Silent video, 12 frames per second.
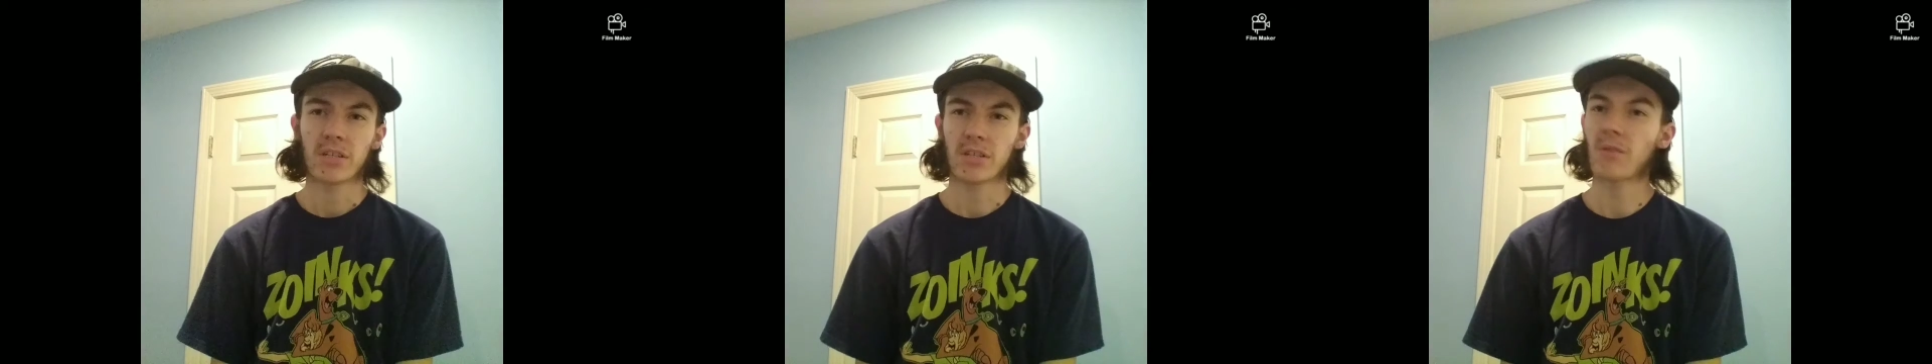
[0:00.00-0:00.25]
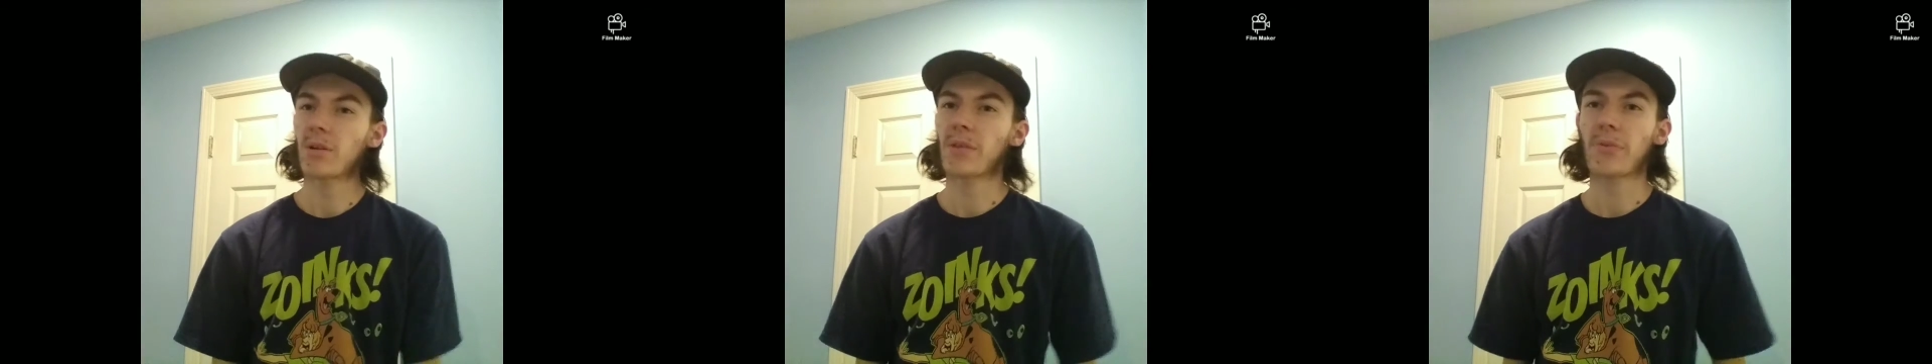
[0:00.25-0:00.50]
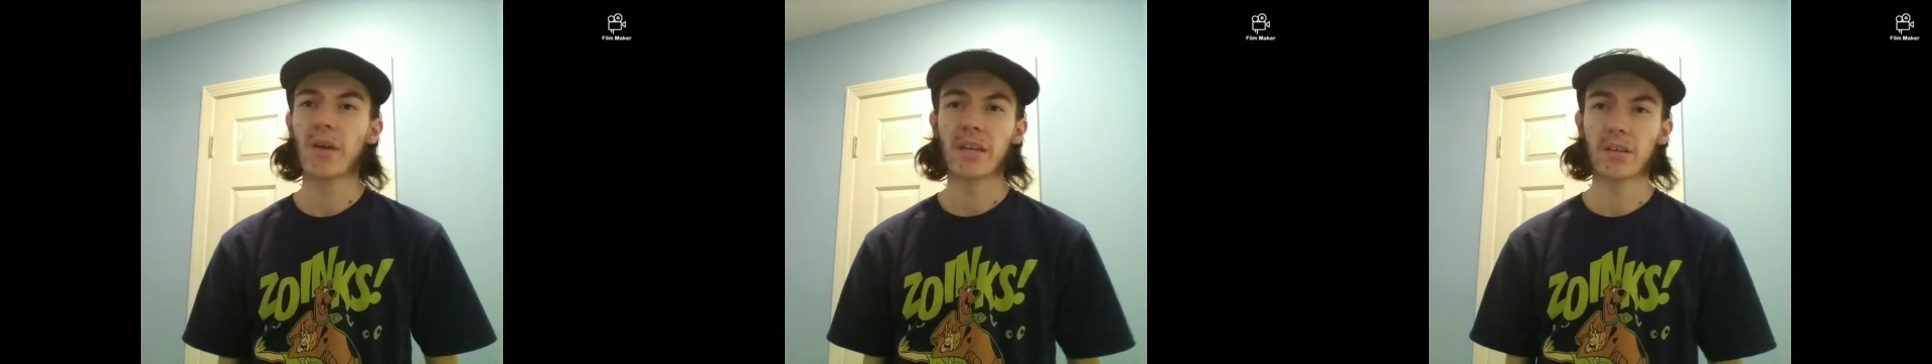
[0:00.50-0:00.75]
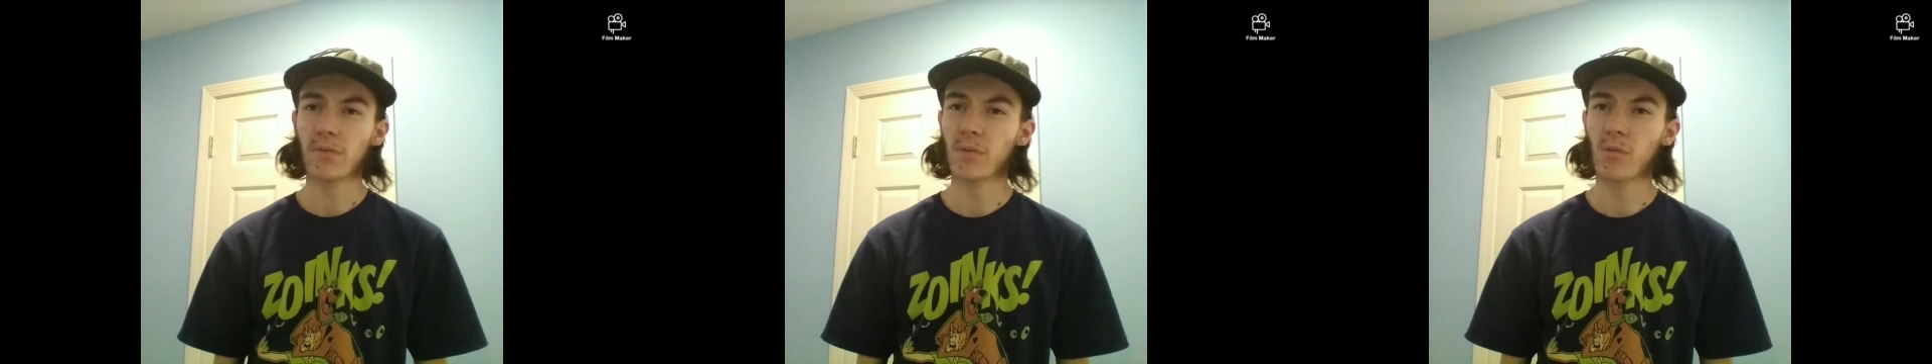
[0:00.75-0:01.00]
So I want to thank
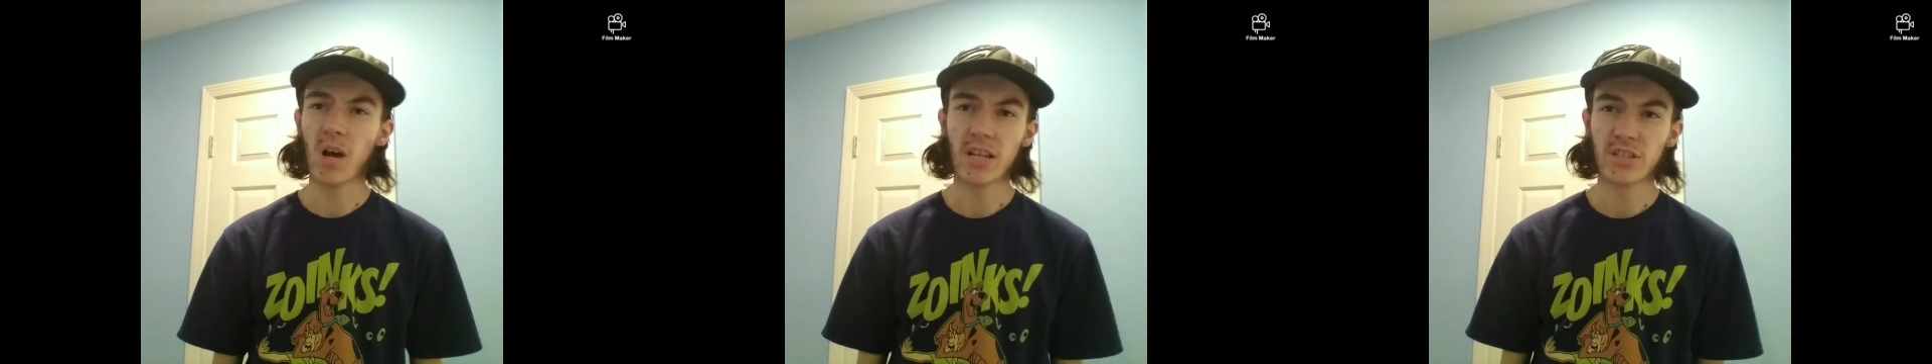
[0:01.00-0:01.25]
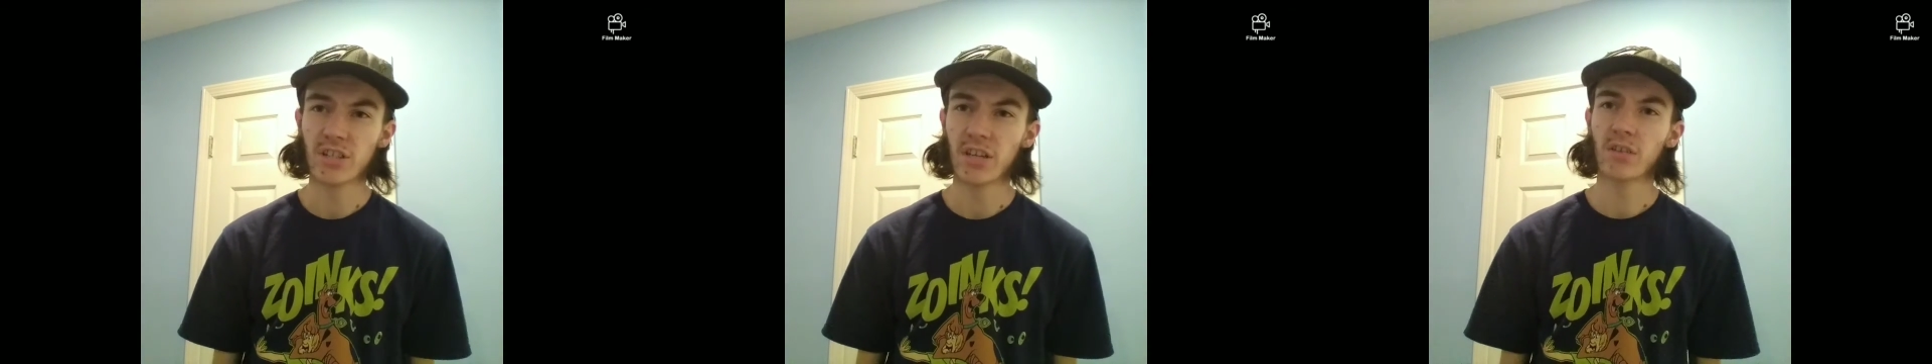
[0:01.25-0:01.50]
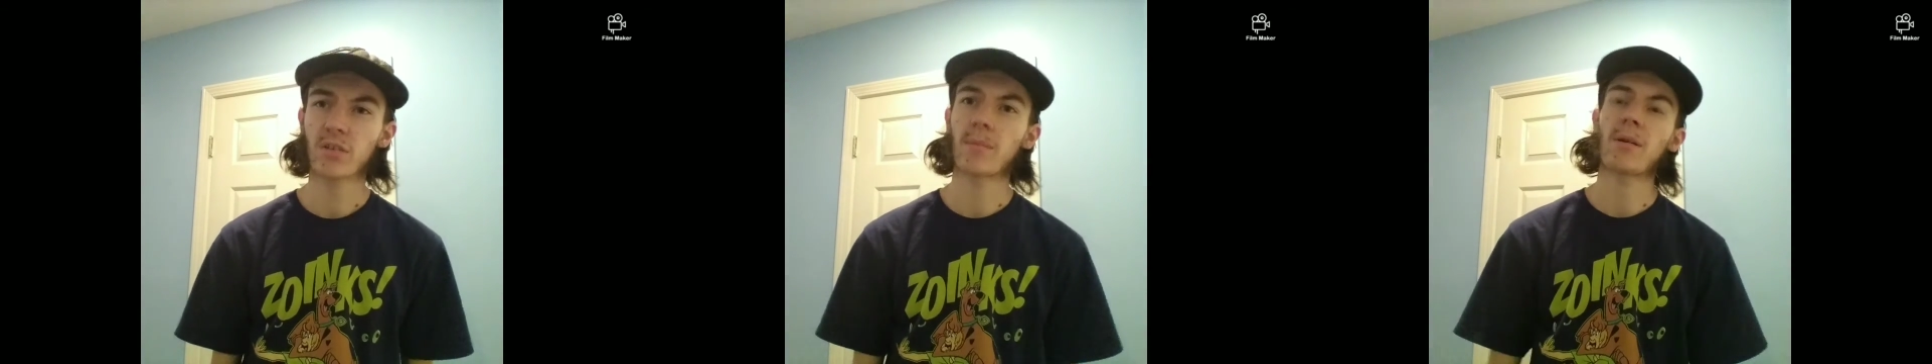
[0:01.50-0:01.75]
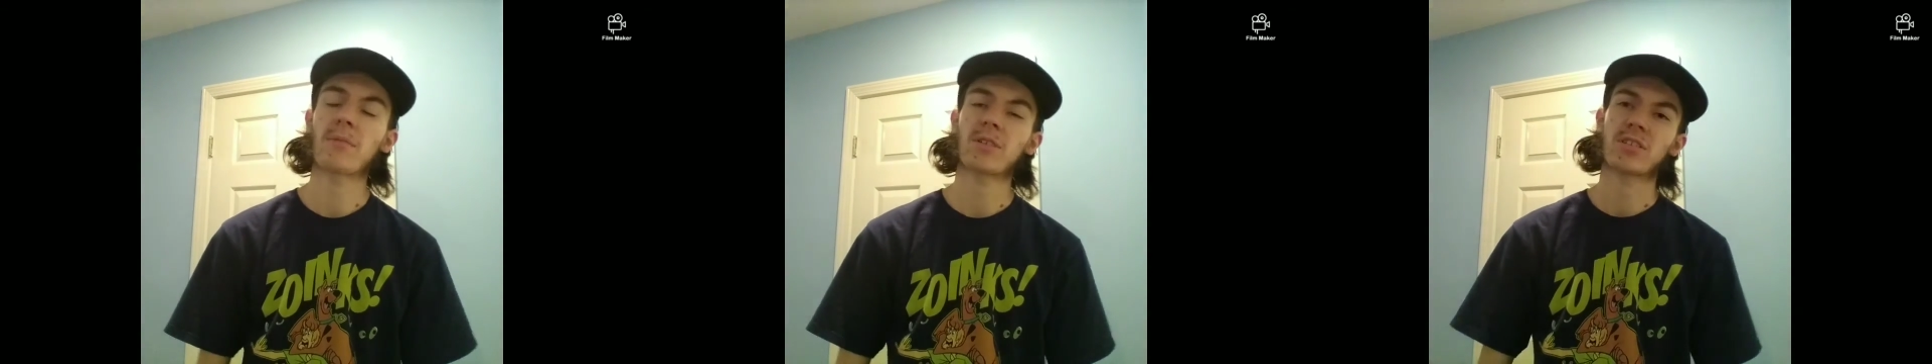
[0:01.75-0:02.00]
y'all for watching.
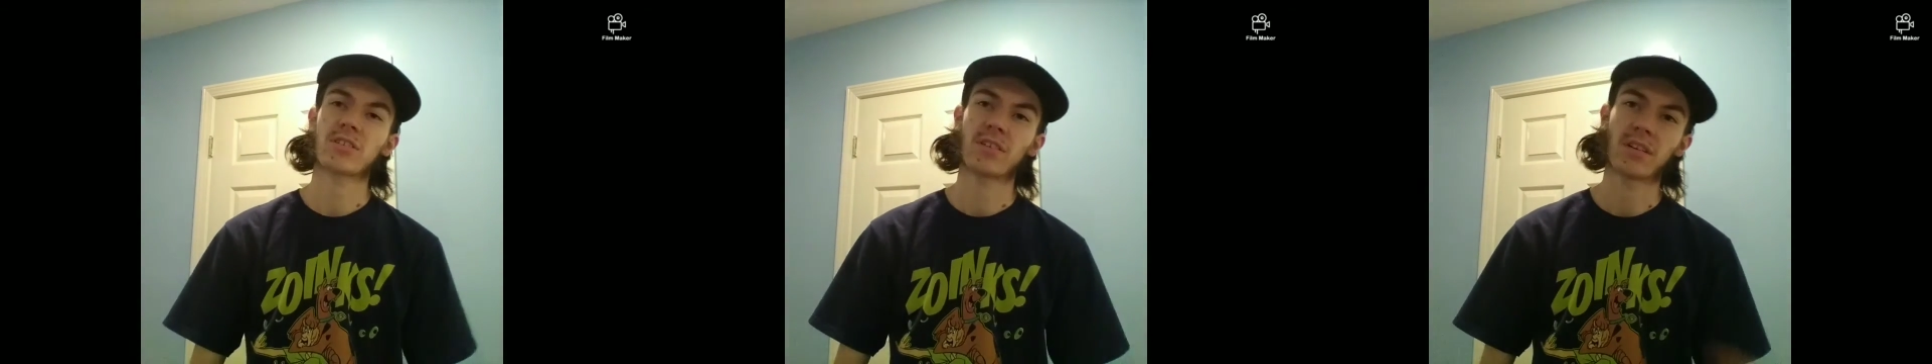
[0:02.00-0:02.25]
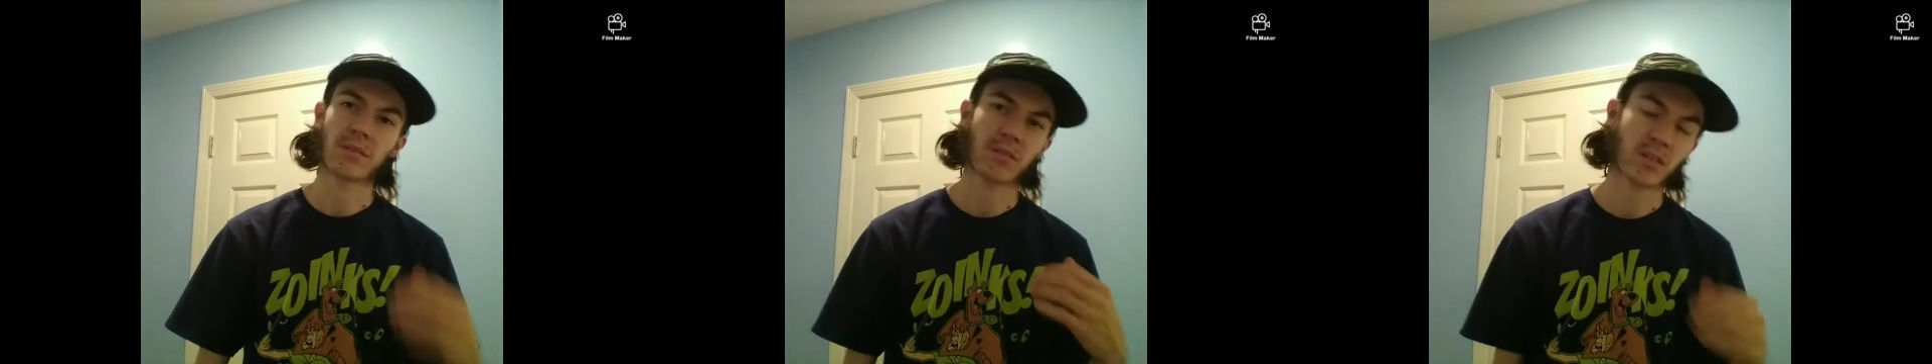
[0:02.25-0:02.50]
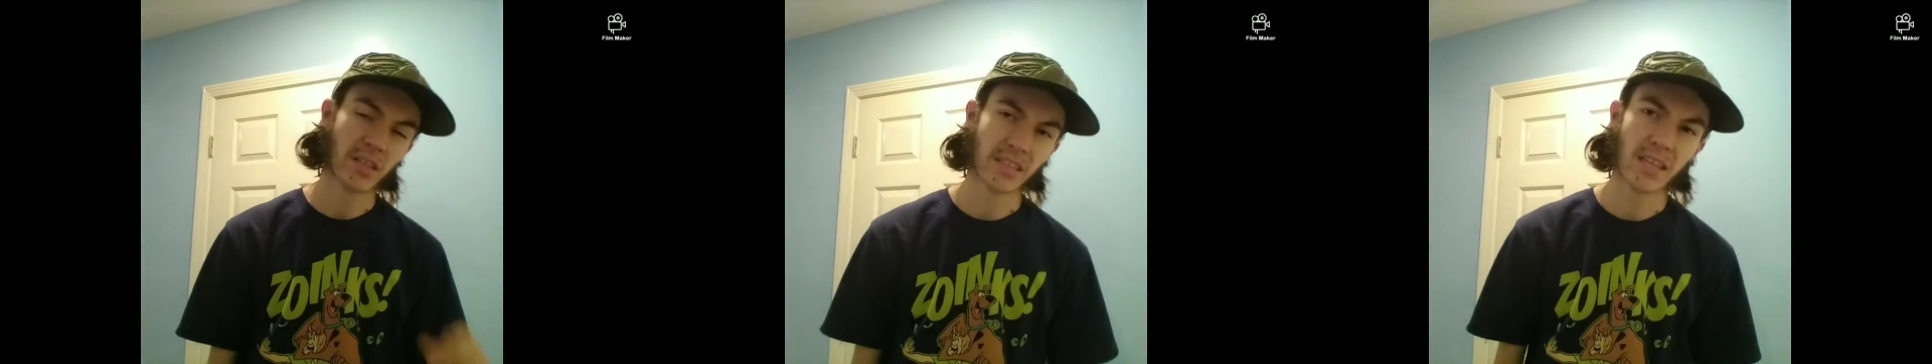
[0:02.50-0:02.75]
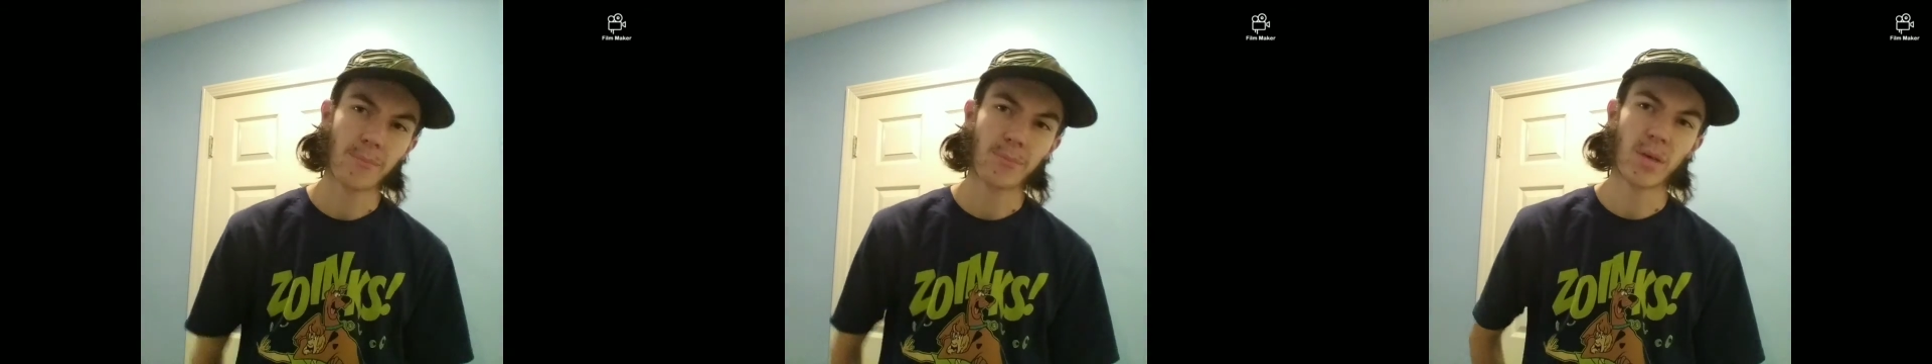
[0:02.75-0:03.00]
Remember to click
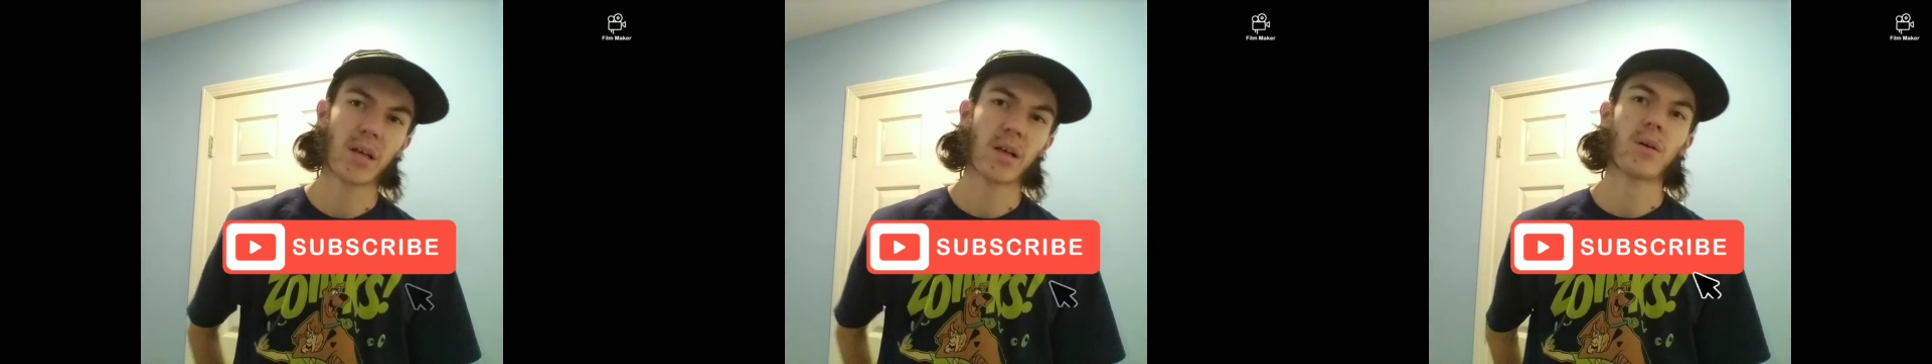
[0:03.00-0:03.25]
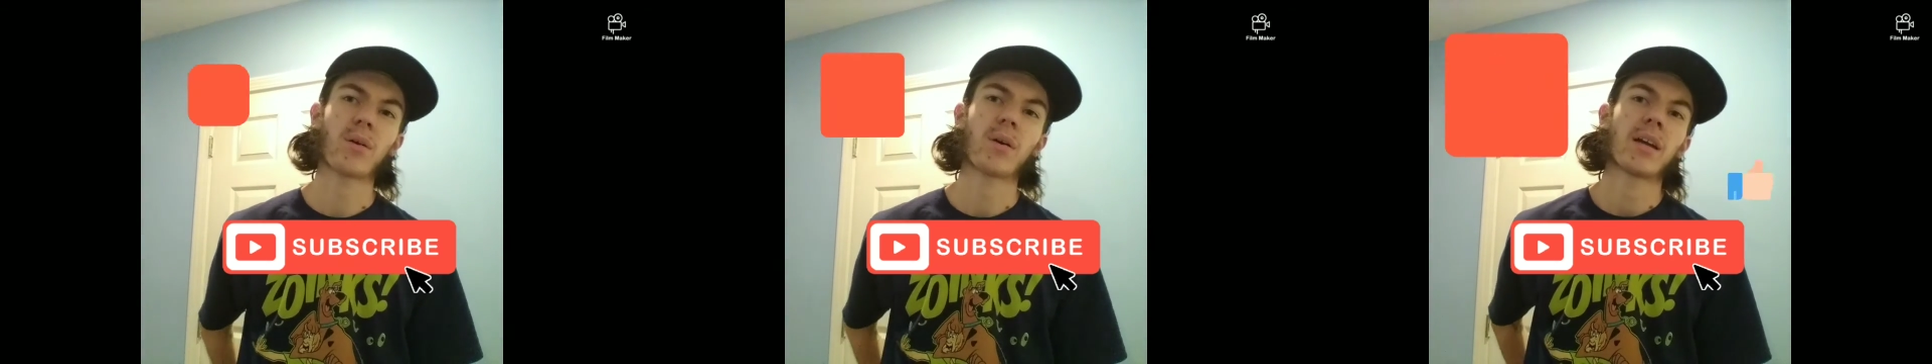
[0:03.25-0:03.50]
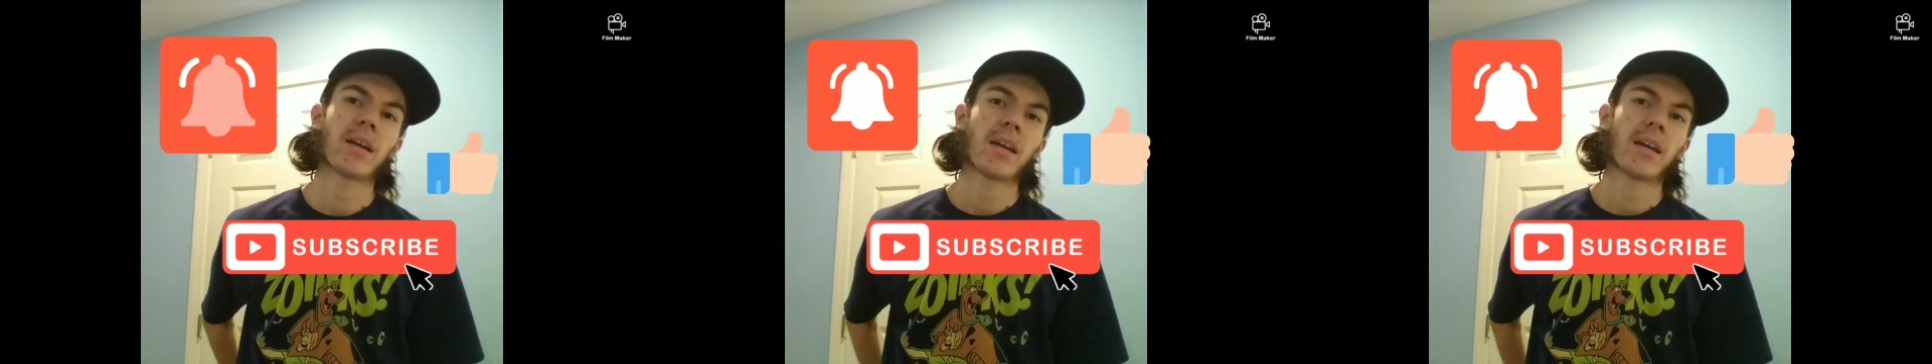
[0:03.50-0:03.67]
that bell